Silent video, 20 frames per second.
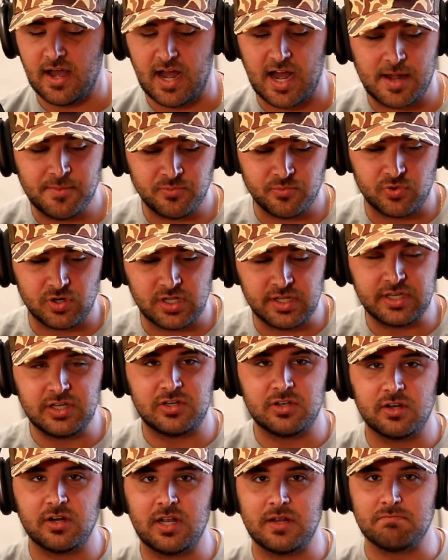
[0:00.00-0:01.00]
I'm really
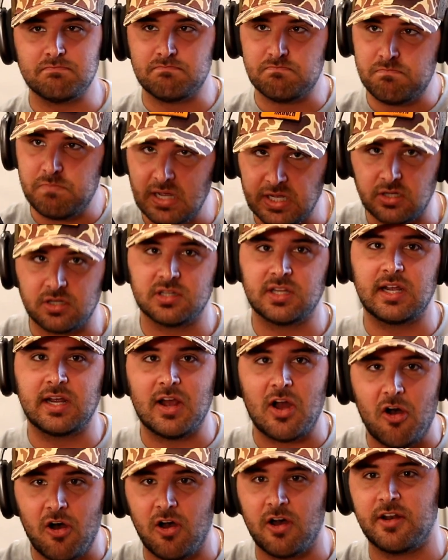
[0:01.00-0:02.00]
good at
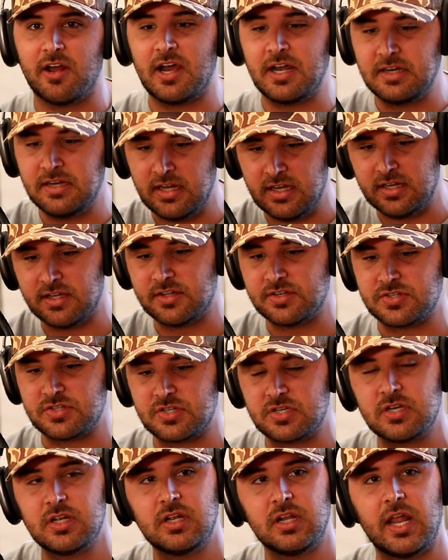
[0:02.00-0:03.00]
building on
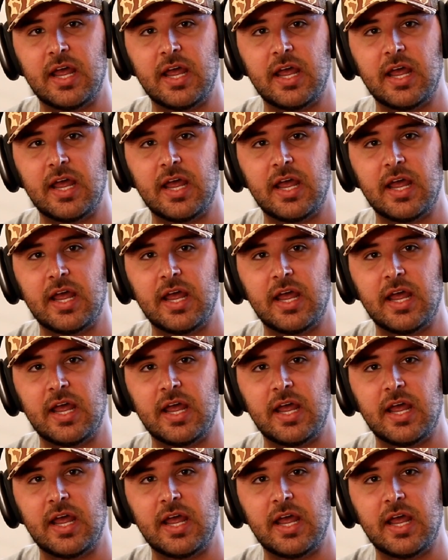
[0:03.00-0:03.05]
ideas.